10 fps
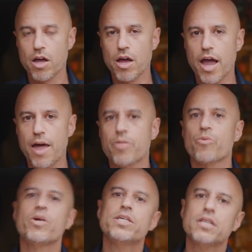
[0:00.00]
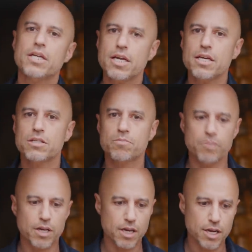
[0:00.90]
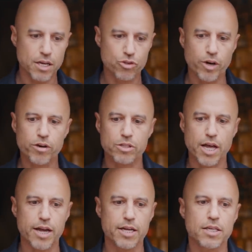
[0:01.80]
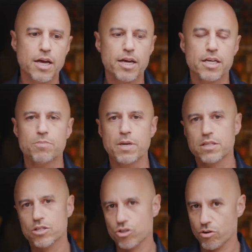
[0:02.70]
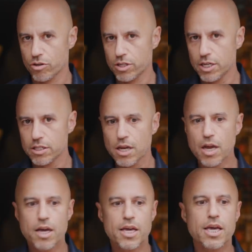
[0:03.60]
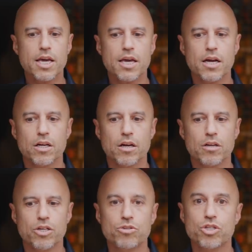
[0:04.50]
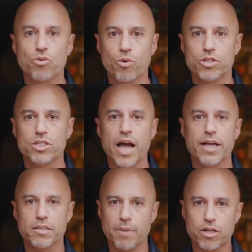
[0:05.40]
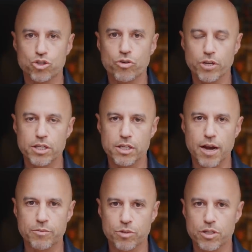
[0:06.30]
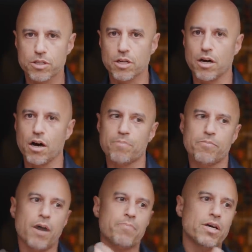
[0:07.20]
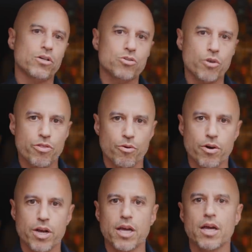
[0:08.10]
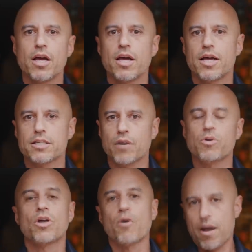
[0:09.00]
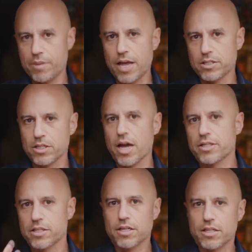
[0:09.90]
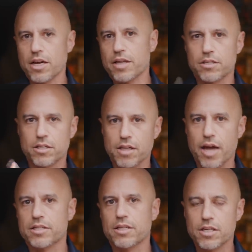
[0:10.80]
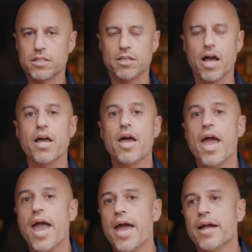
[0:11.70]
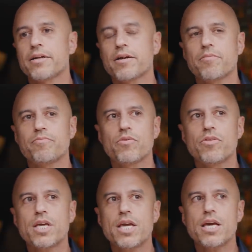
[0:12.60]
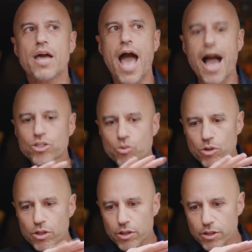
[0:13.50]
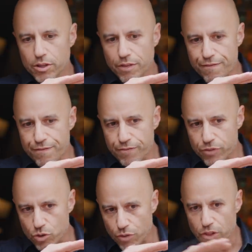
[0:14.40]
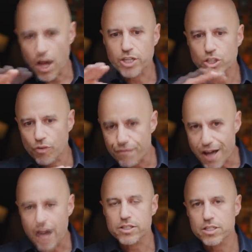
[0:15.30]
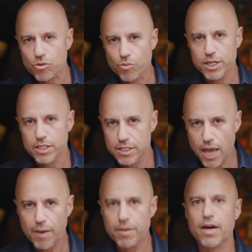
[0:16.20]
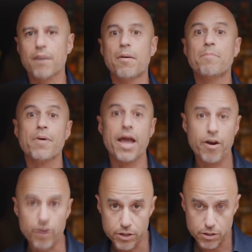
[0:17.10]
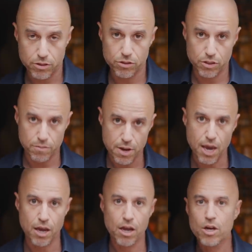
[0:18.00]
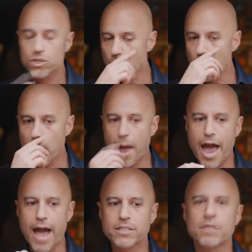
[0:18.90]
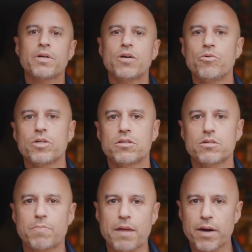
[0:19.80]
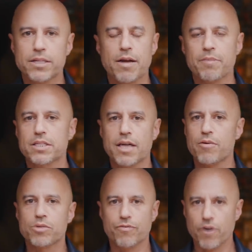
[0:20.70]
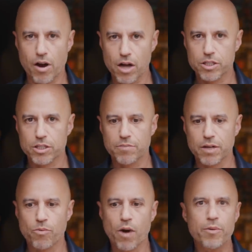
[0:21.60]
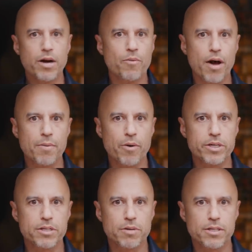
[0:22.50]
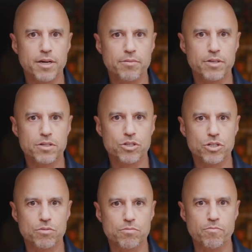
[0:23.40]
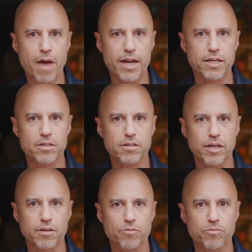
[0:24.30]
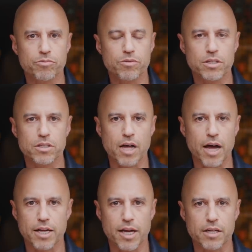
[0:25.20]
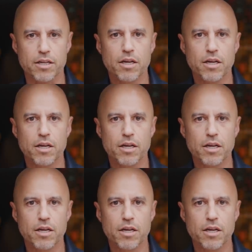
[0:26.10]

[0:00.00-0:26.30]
And the reason he, he triggers that is he speaks in certainties. He uses the word science about a trillion times, which is a, a, appeal to authority. It's like, well, no, I'm a, as a scientist, as a scientist, the science says this is how, and the actual the sort of logical fallacies in what he's saying become apparent to me. So as somebody who would spend my time, let's say I was a virologist, I'd be like, why would I? Why am I wasting my time? This is just madness. Like this is not it.